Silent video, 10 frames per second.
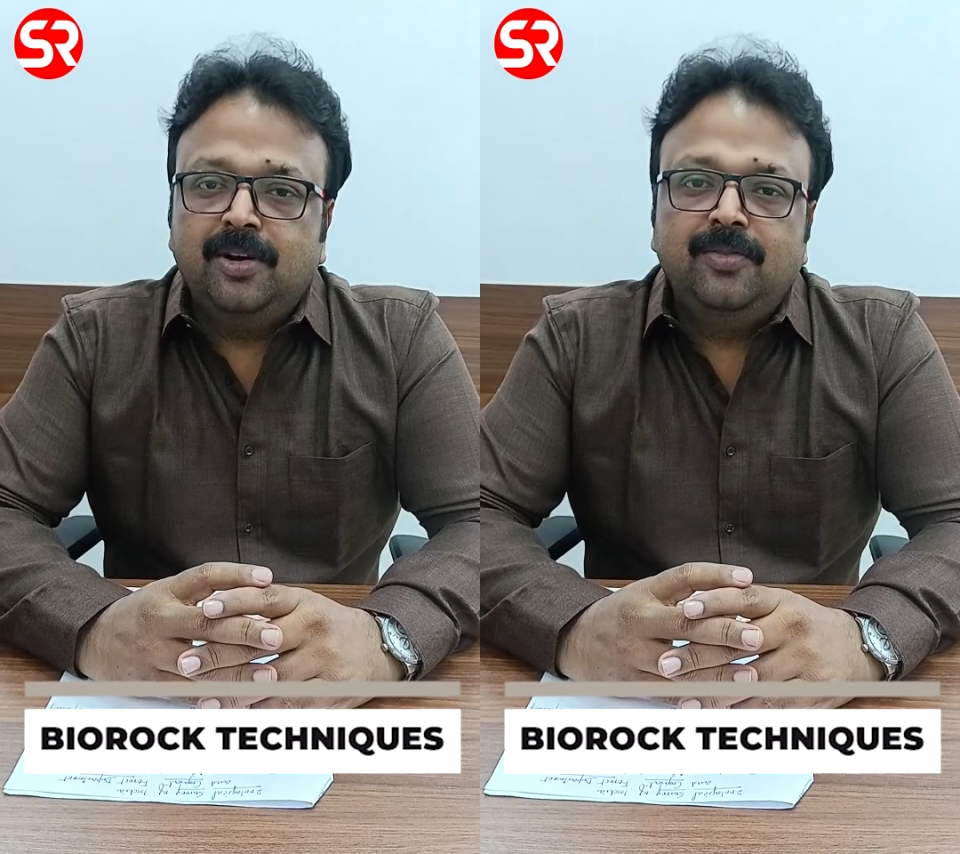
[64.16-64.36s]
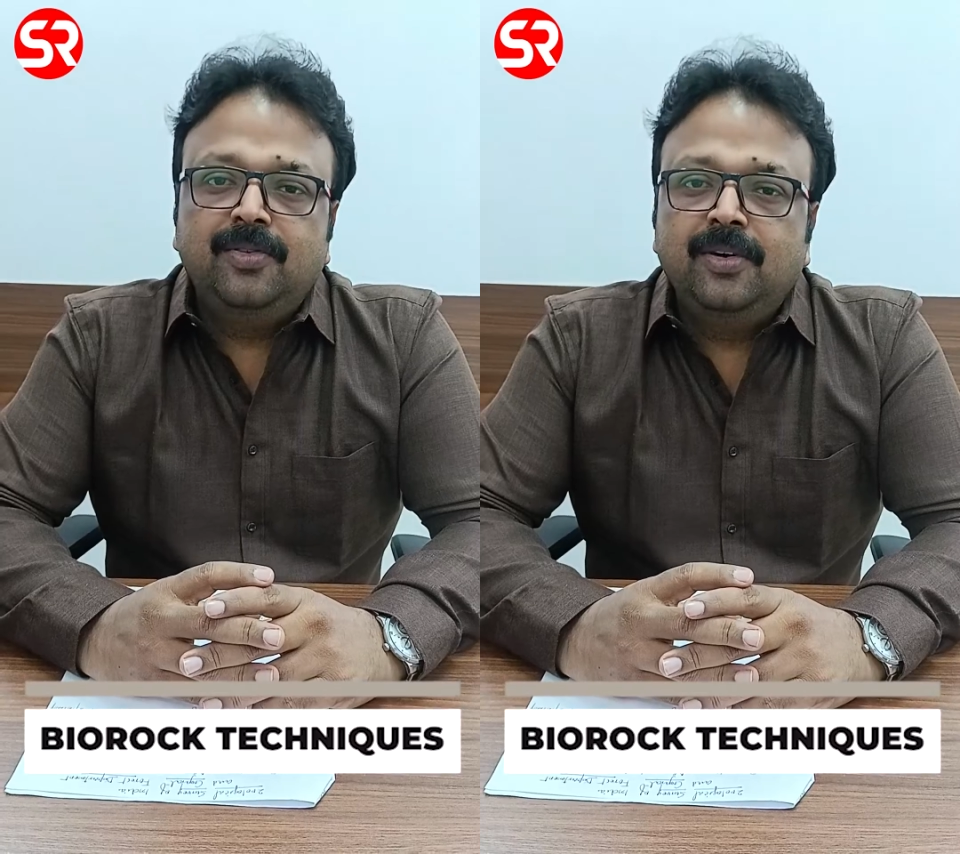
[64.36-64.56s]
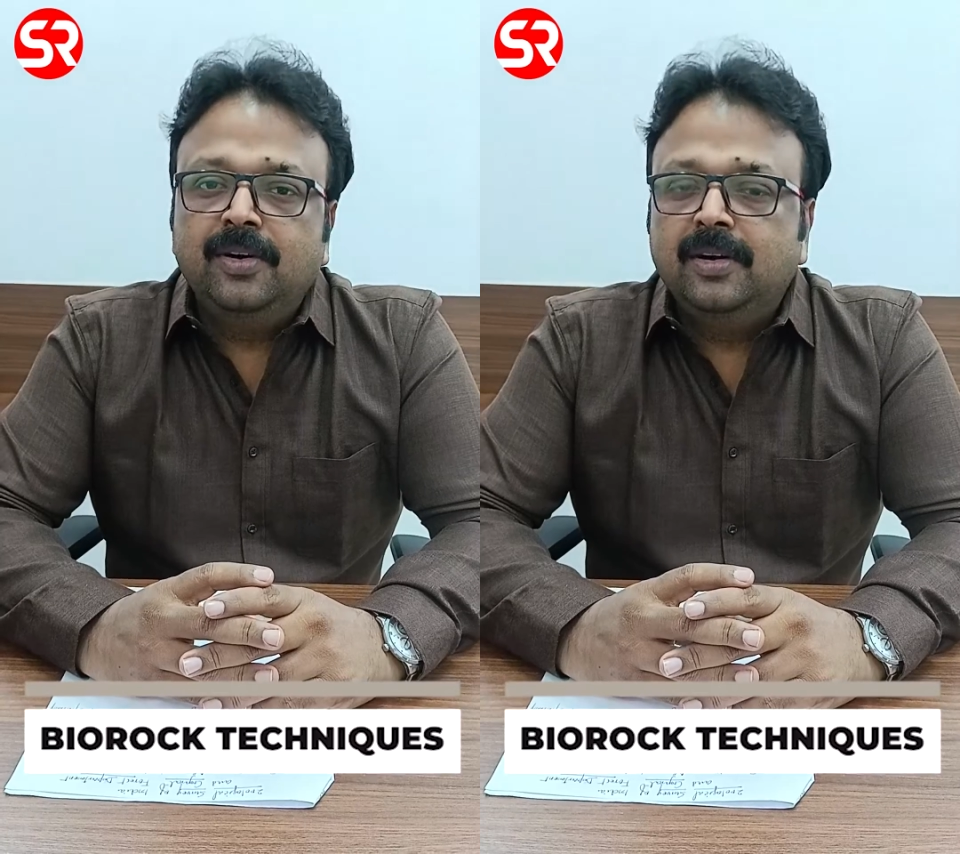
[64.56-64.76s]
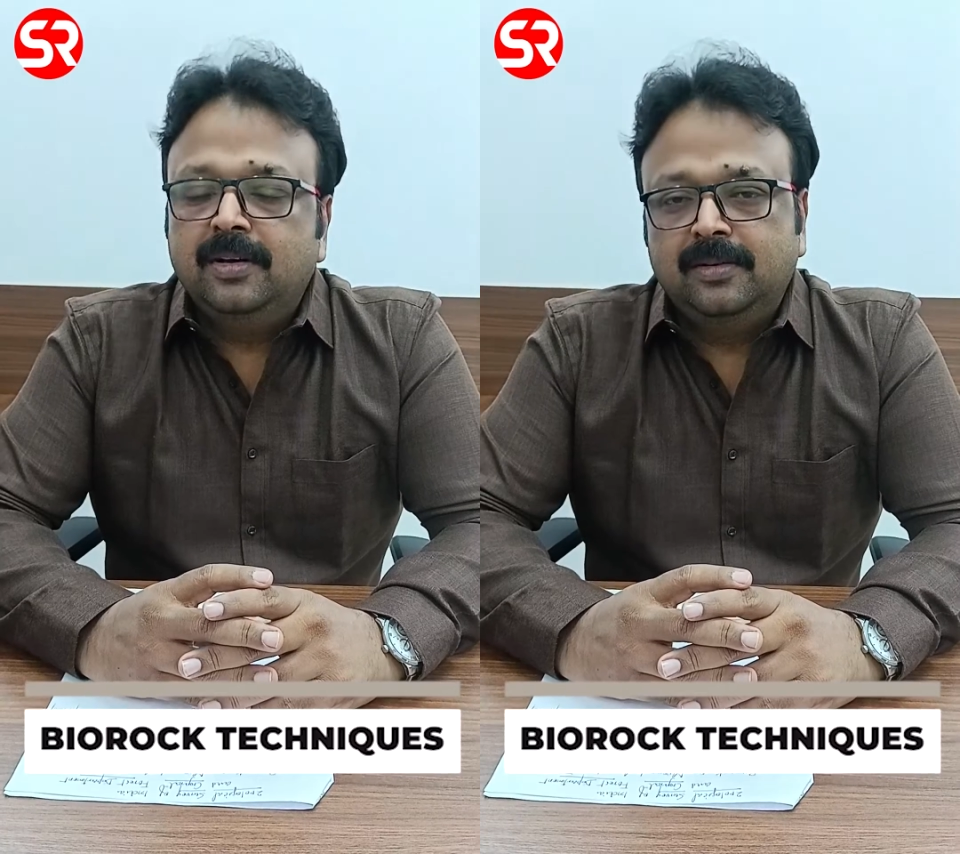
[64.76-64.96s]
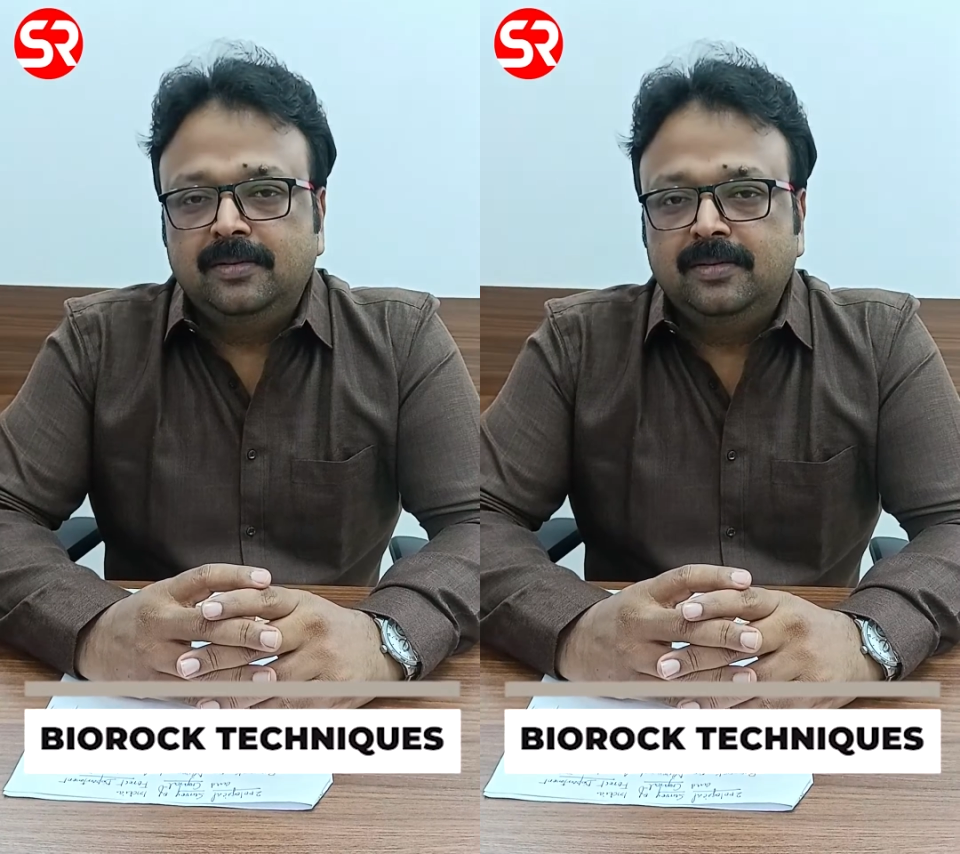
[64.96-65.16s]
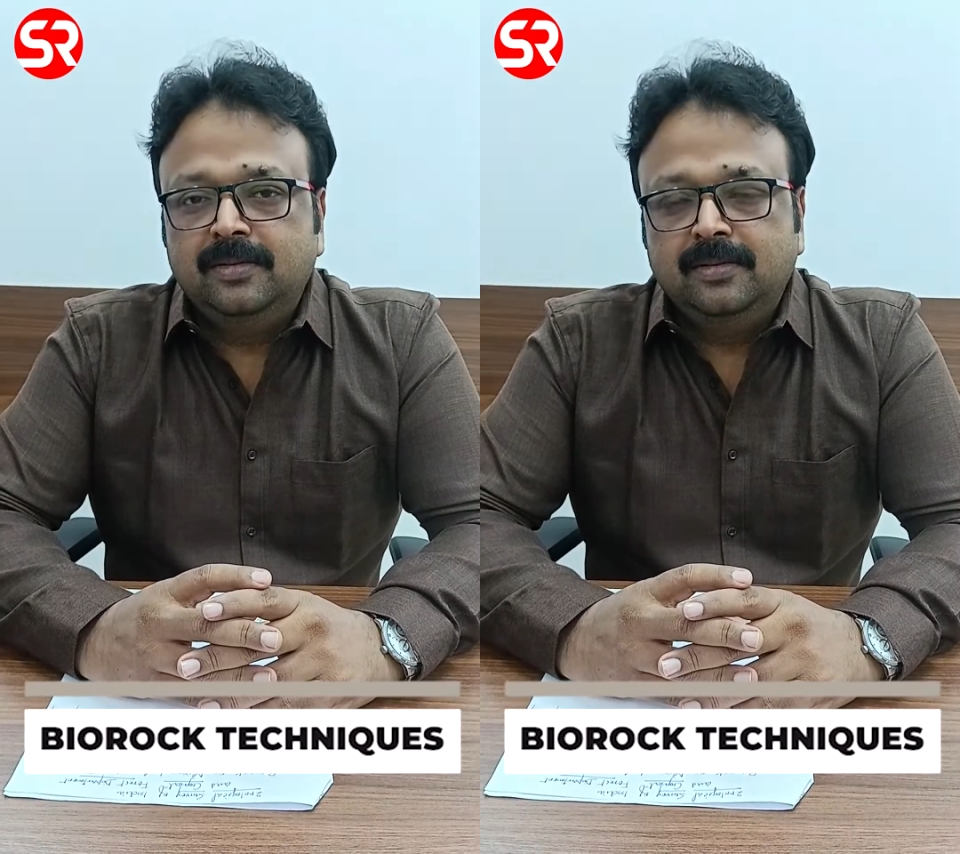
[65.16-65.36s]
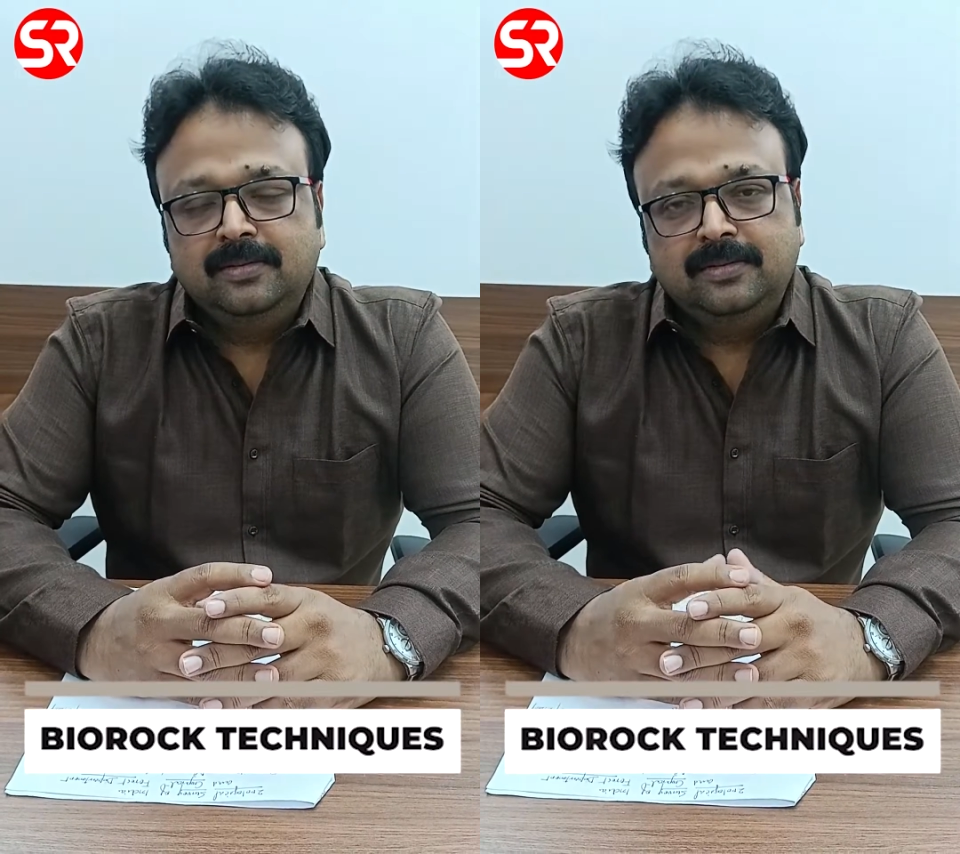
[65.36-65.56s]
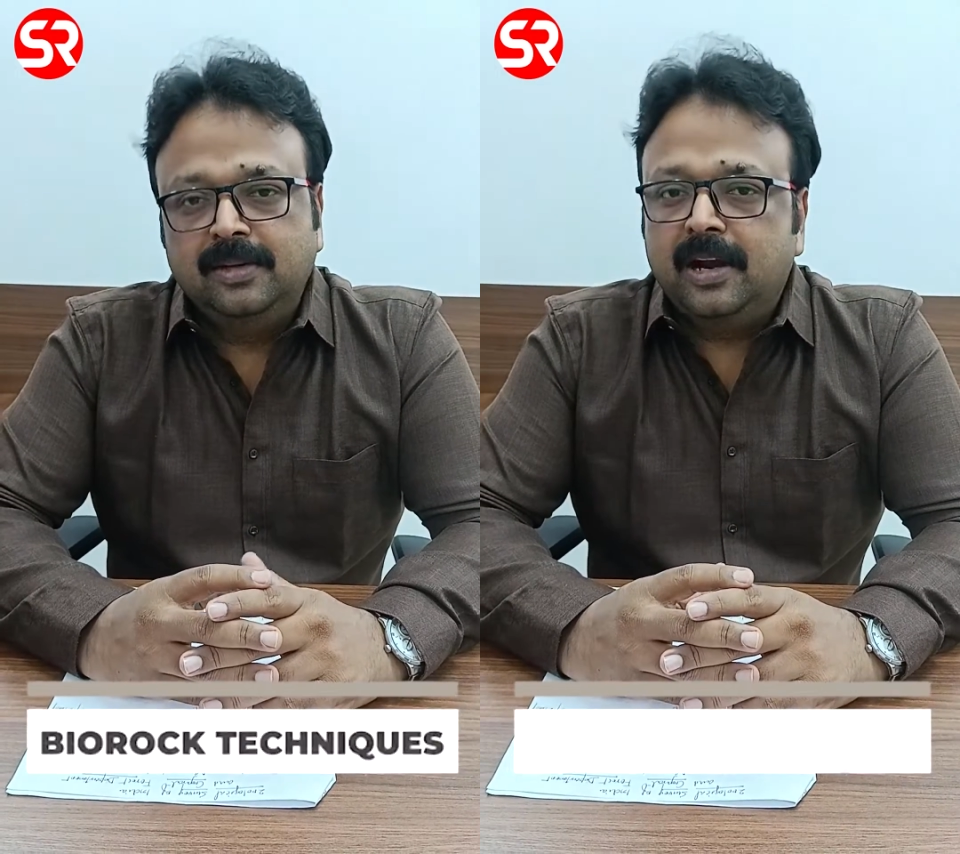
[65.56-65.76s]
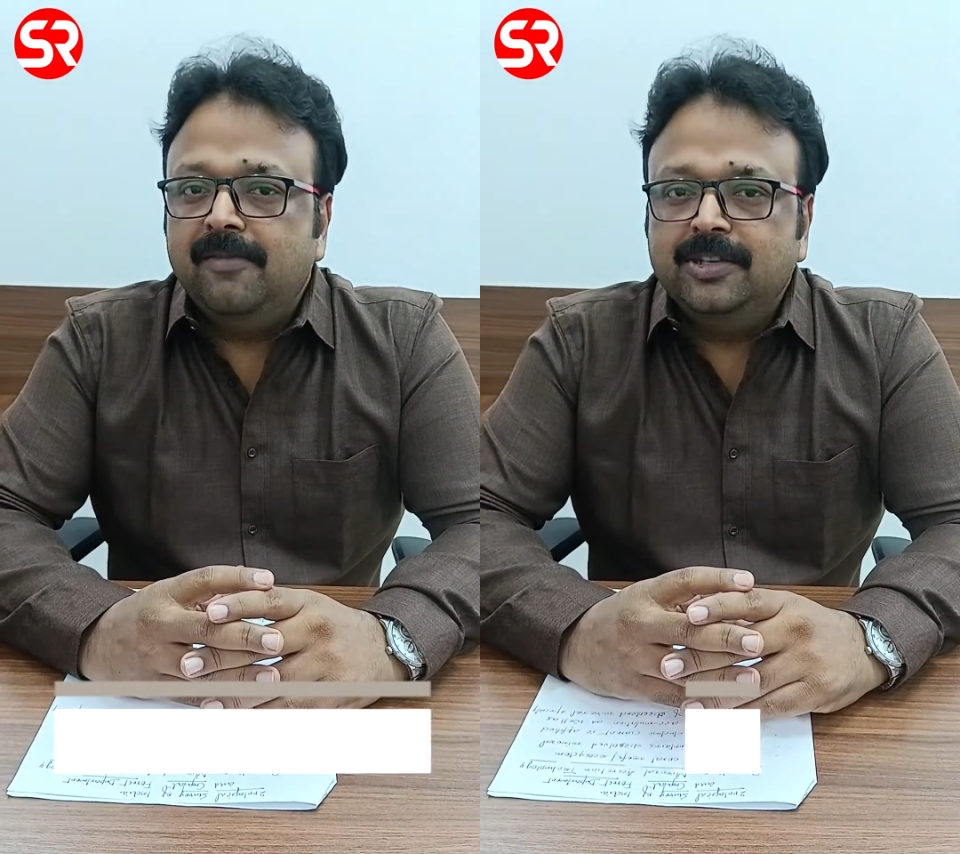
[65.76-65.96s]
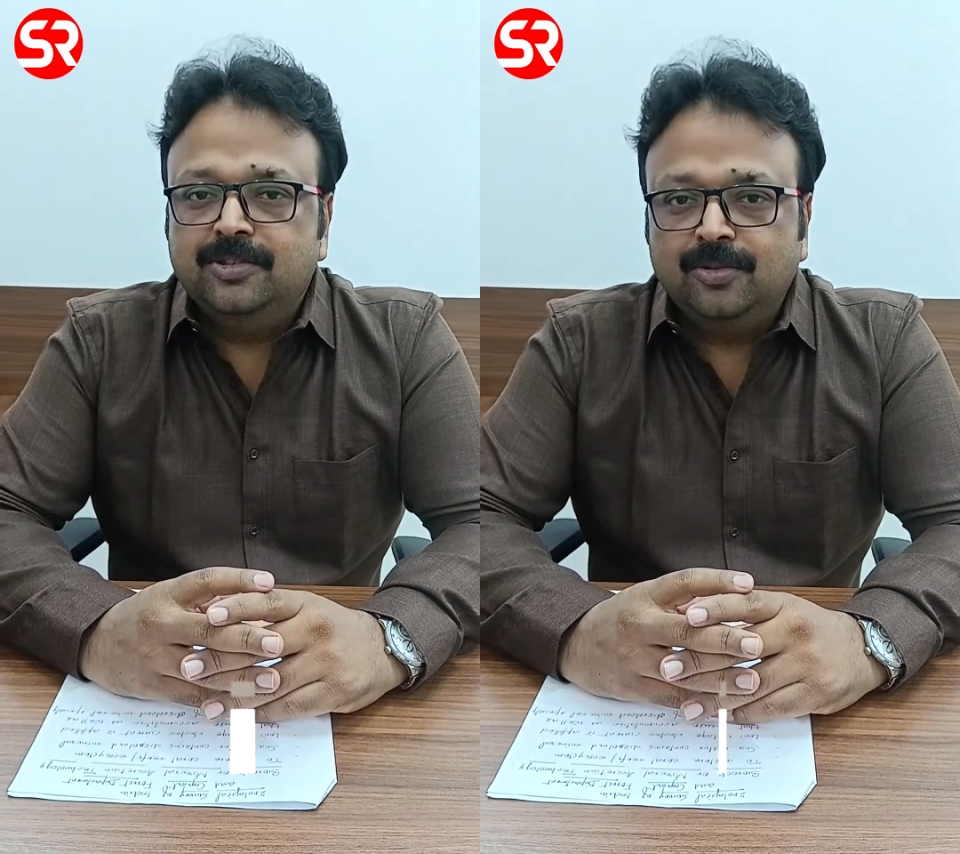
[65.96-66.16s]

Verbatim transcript: of ravaged